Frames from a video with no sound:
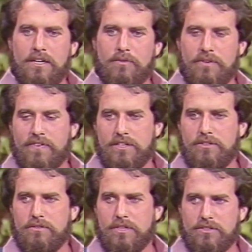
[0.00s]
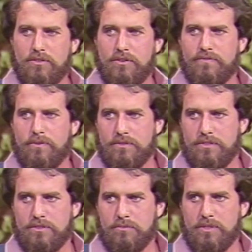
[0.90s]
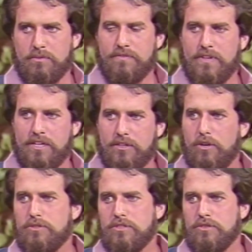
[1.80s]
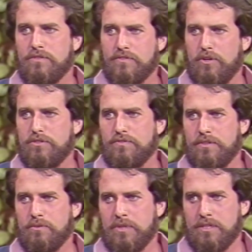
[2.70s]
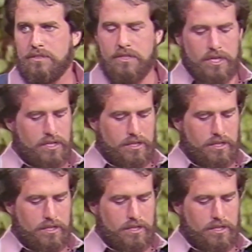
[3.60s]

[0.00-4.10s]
We've got two things going for us this week. We've got coaches who have coached for New England, mm-hmm.